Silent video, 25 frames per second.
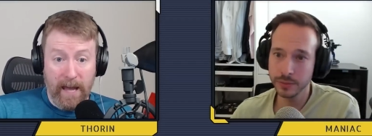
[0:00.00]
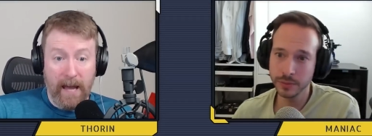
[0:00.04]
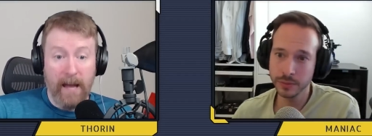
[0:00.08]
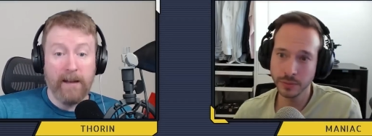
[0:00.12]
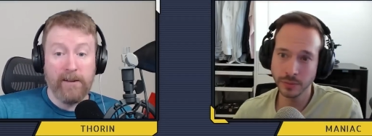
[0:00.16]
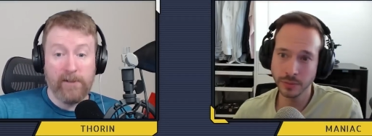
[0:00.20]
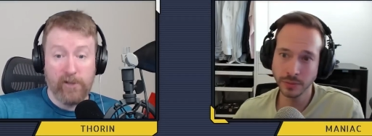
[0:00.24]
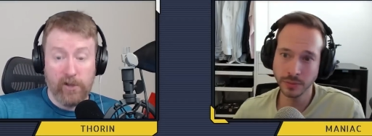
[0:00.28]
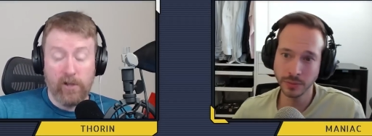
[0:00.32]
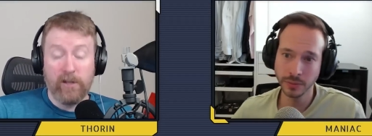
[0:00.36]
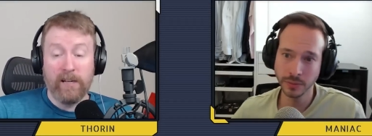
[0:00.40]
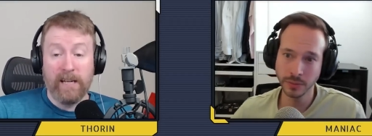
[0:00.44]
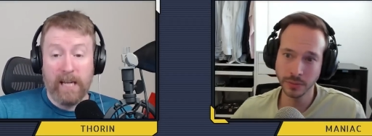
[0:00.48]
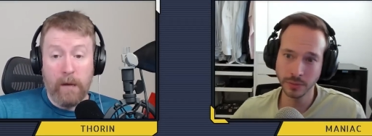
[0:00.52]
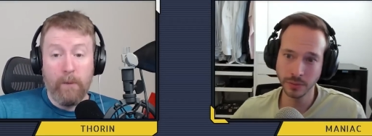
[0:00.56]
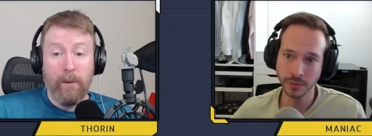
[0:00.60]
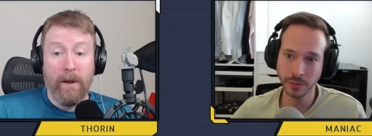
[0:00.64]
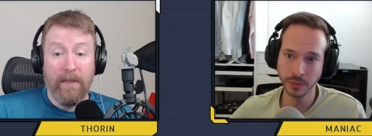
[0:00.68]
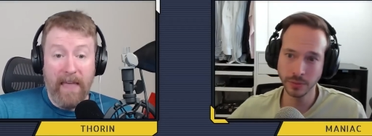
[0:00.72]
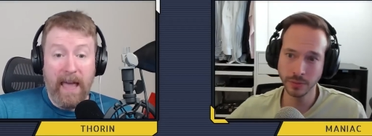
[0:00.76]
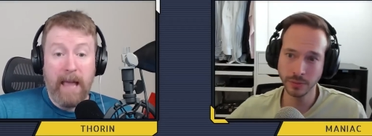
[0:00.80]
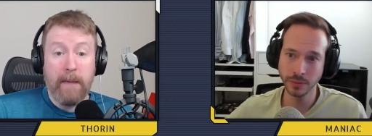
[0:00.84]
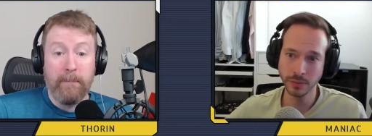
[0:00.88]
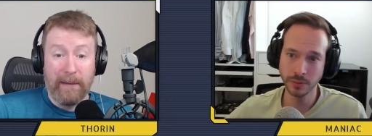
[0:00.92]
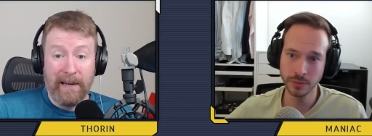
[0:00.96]
Speaker 1: and suddenly when
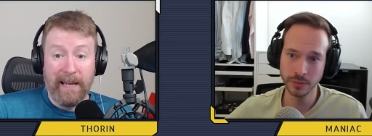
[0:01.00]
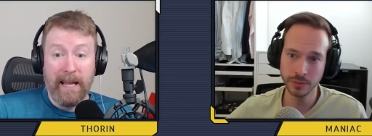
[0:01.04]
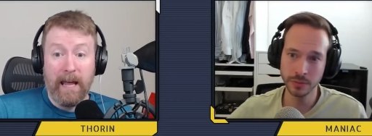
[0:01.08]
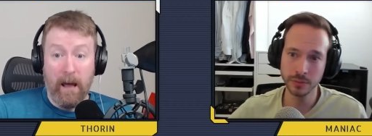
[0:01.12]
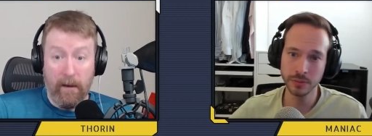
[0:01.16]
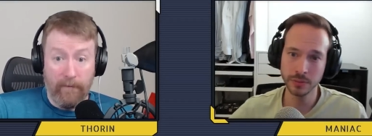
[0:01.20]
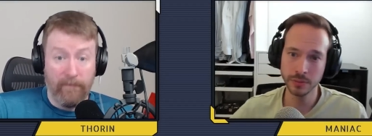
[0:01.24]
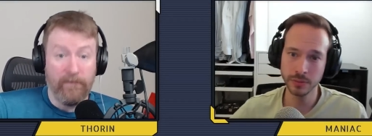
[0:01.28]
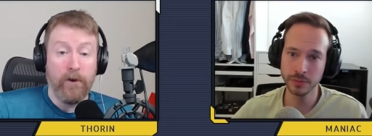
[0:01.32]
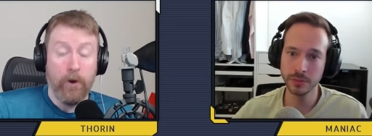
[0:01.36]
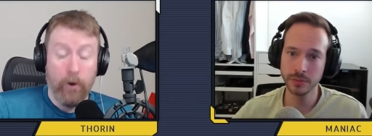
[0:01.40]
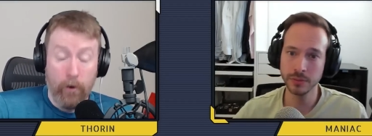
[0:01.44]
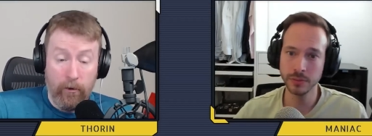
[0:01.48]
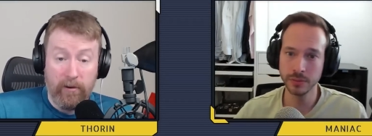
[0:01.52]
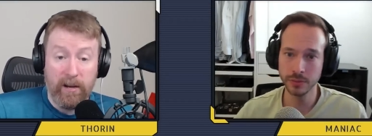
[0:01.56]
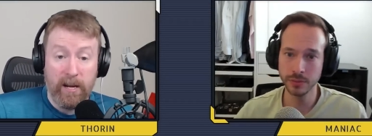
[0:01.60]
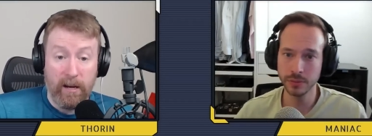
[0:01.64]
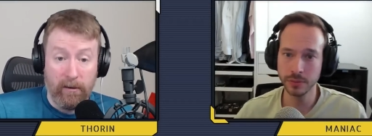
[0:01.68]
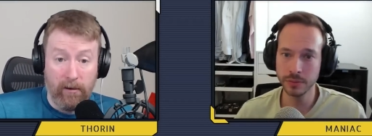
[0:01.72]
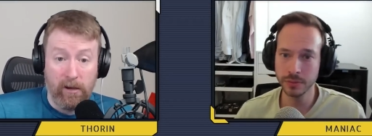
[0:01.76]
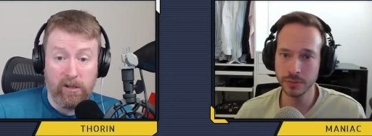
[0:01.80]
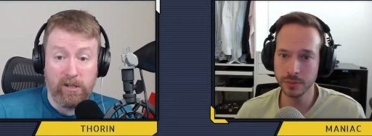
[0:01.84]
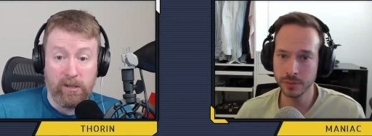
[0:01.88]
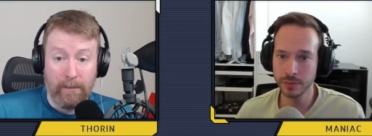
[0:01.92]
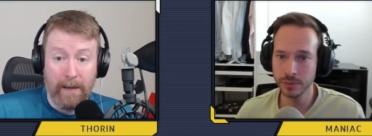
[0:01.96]
they play a Furia
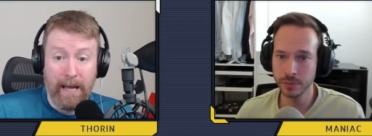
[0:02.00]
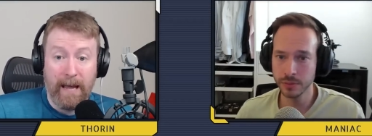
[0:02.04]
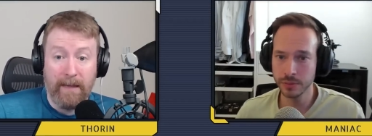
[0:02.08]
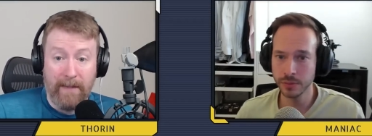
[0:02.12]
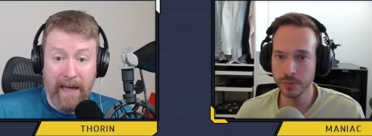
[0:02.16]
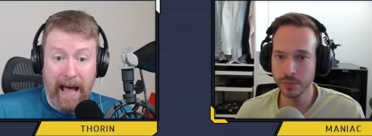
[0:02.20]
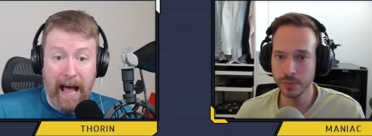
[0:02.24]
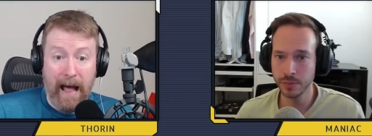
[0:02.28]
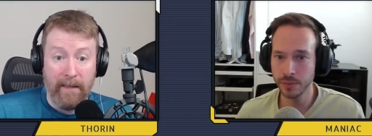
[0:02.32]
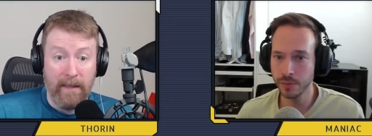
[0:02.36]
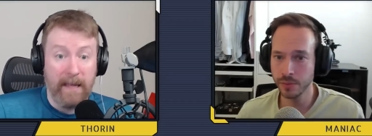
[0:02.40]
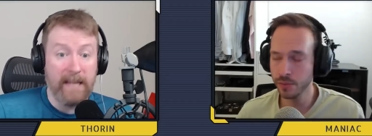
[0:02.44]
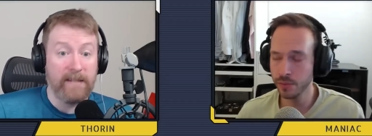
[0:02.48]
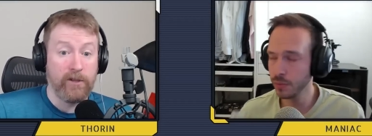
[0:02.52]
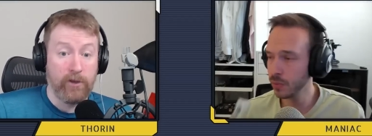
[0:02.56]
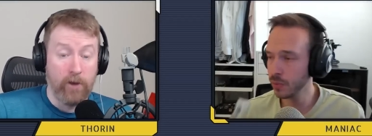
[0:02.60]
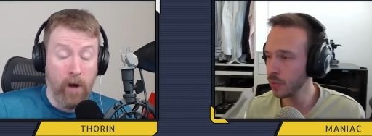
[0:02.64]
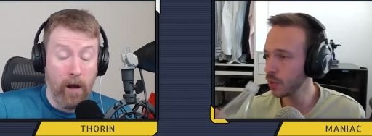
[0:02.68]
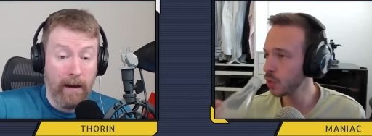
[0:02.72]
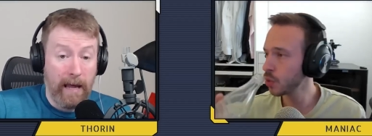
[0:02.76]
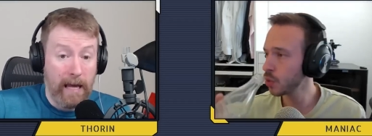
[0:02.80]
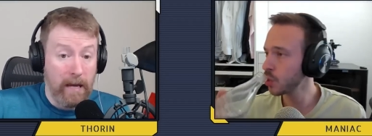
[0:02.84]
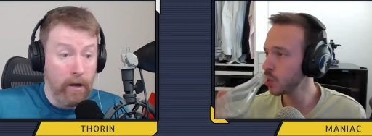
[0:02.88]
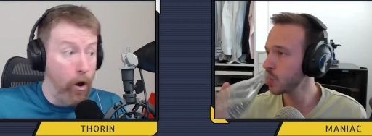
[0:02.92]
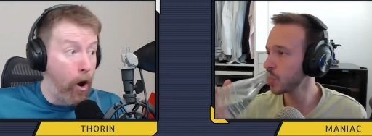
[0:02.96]
or something like that, it's not
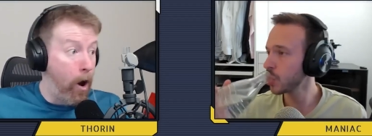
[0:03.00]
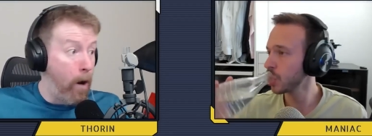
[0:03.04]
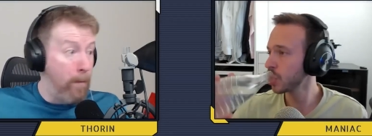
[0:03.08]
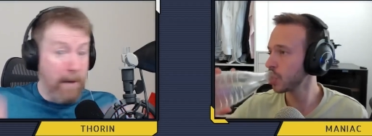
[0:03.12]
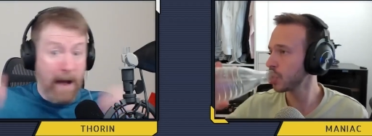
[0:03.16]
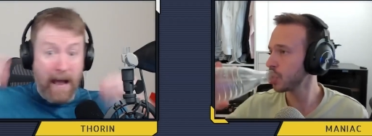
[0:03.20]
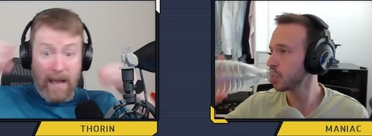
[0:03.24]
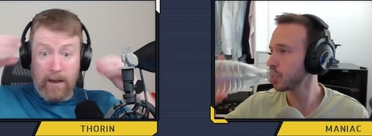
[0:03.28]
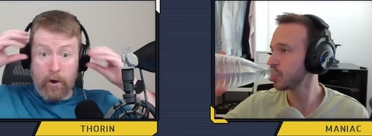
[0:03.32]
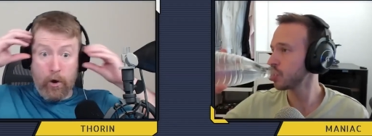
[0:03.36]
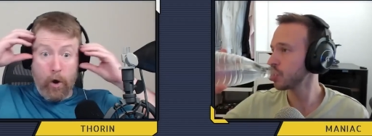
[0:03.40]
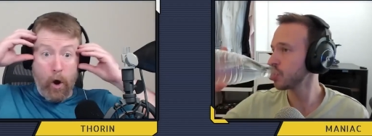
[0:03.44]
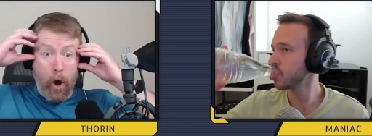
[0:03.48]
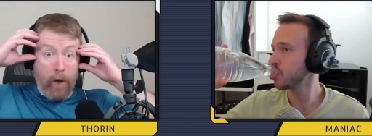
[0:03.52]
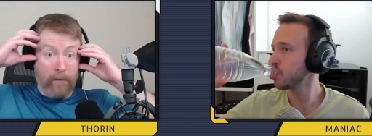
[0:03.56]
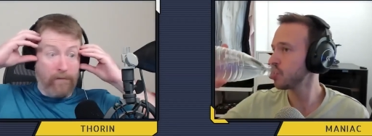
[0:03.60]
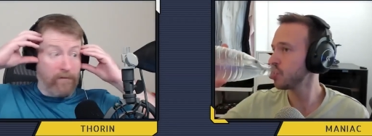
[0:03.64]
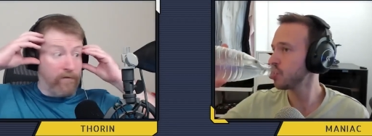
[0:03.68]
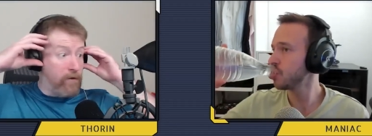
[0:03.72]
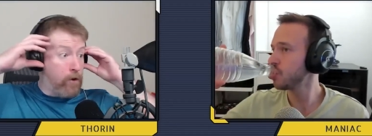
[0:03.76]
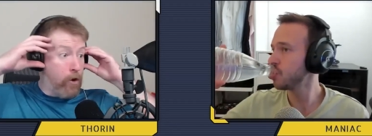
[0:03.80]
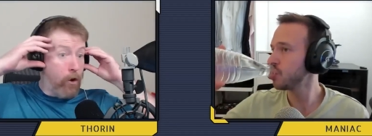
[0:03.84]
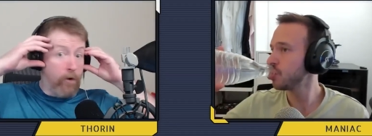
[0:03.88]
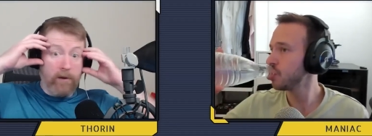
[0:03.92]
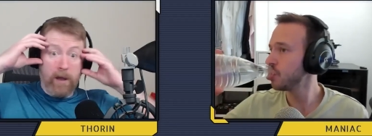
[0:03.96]
like, oh my God,
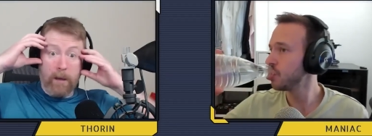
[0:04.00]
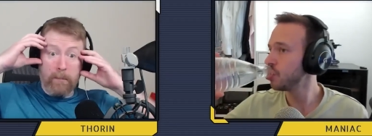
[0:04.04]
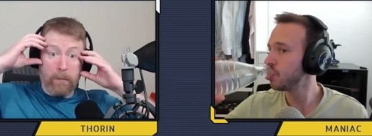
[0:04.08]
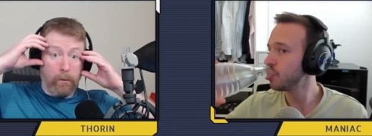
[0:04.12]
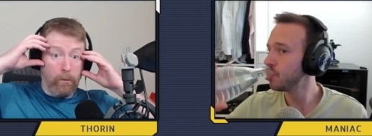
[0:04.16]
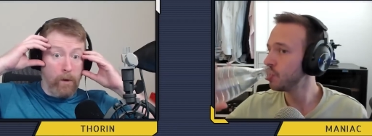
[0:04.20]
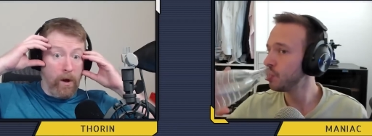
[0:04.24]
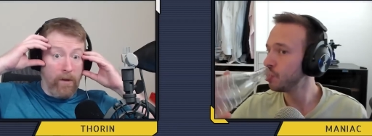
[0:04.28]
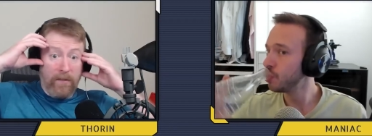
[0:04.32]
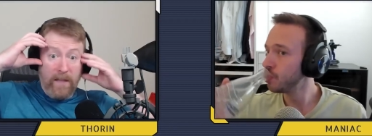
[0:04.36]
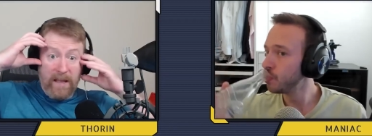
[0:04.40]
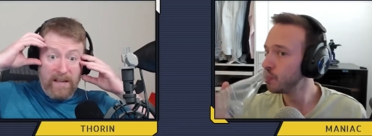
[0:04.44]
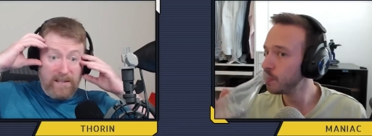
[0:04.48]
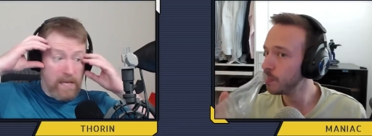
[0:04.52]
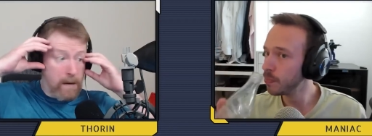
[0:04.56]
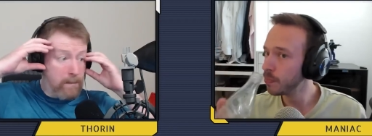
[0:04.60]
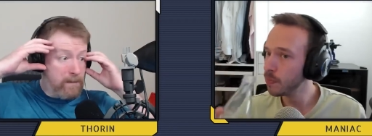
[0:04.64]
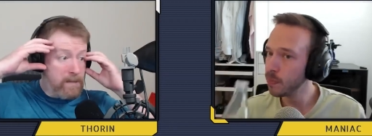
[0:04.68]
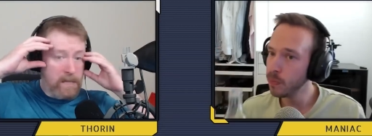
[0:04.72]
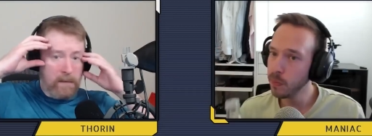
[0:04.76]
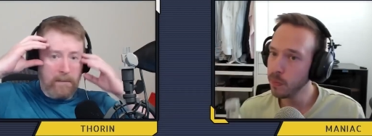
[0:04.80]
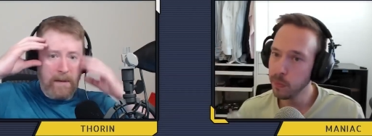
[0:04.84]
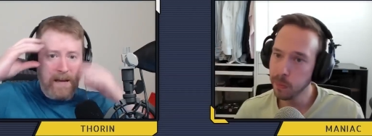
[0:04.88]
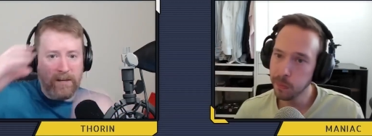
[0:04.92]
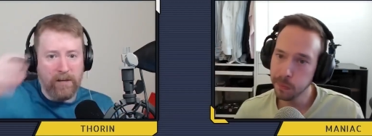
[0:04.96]
Furia, but weren't they semis at the
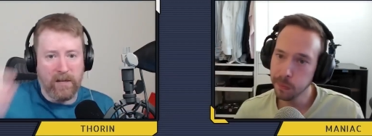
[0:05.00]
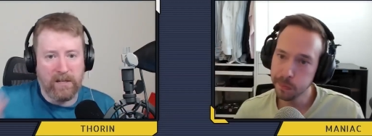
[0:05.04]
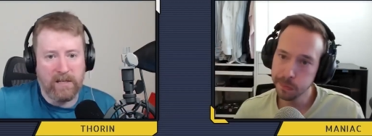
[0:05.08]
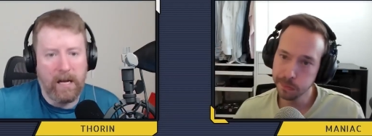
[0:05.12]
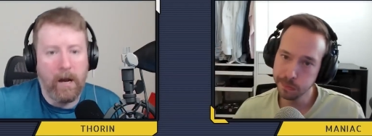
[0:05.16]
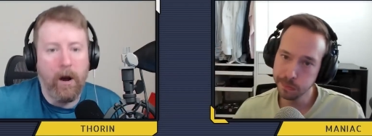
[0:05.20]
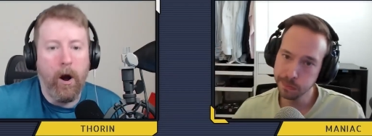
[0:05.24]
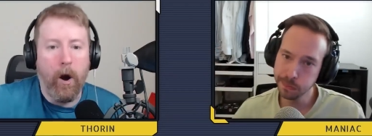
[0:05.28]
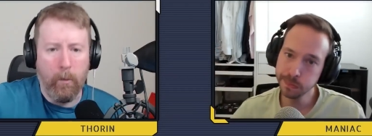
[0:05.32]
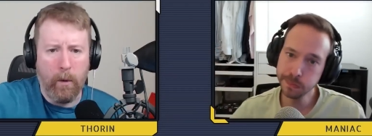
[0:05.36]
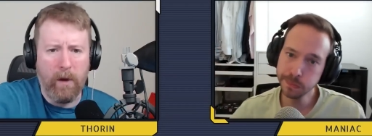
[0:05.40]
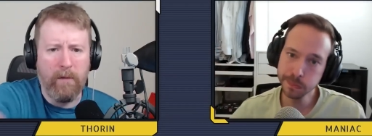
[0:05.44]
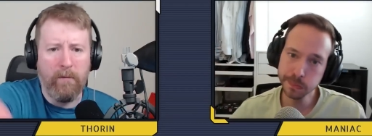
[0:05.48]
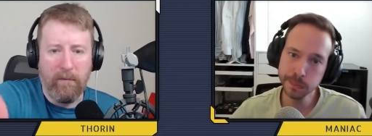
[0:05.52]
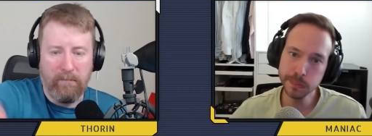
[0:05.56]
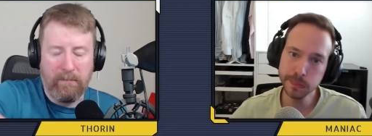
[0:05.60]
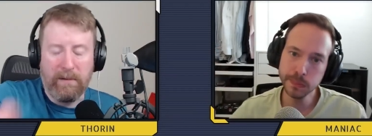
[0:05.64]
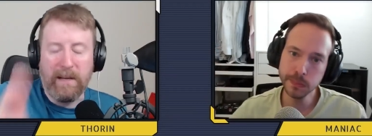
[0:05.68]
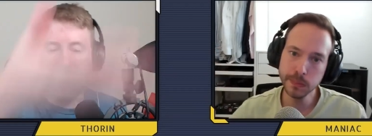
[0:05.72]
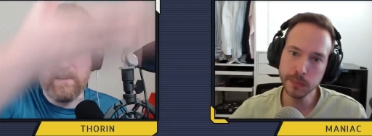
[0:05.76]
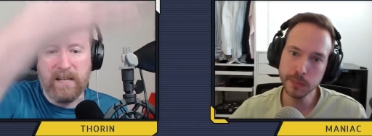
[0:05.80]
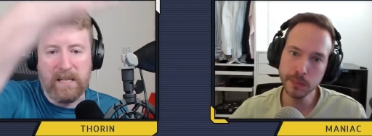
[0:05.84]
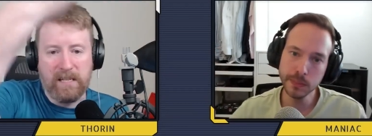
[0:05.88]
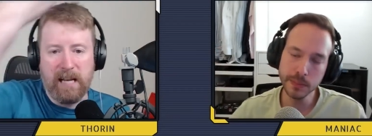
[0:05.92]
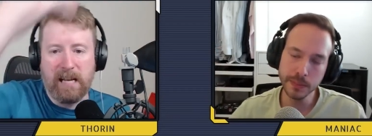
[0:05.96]
major? It's like, oh wait, we've played
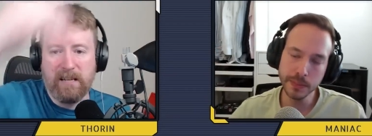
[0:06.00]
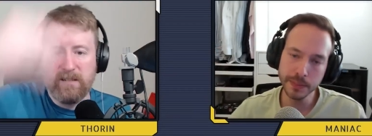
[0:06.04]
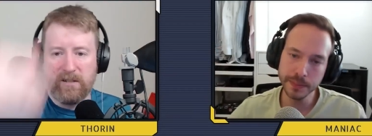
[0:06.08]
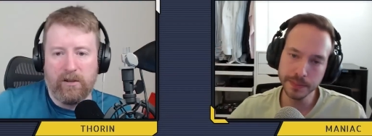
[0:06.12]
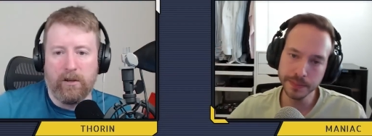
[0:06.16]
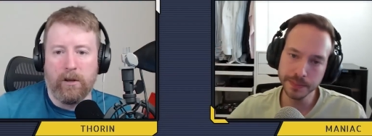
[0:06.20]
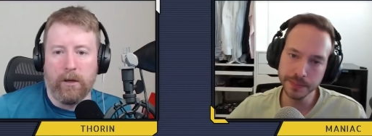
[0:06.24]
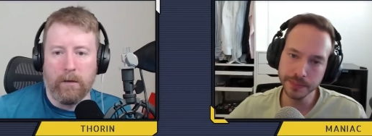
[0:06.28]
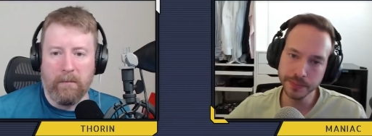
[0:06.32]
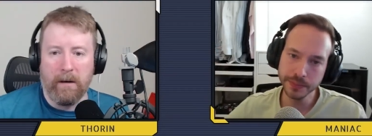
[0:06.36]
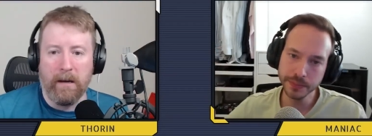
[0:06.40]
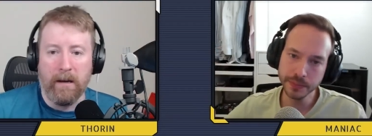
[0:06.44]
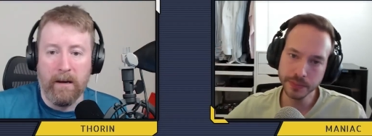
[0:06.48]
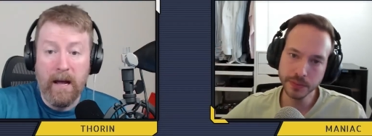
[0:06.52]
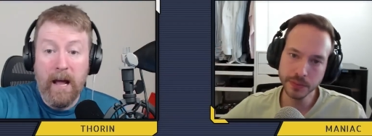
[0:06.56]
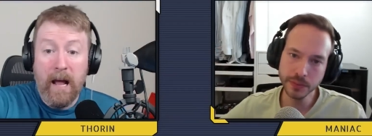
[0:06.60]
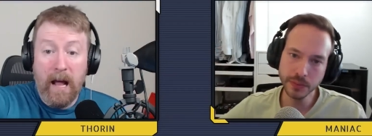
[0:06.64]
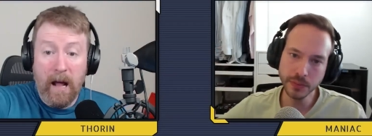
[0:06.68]
these last tournament.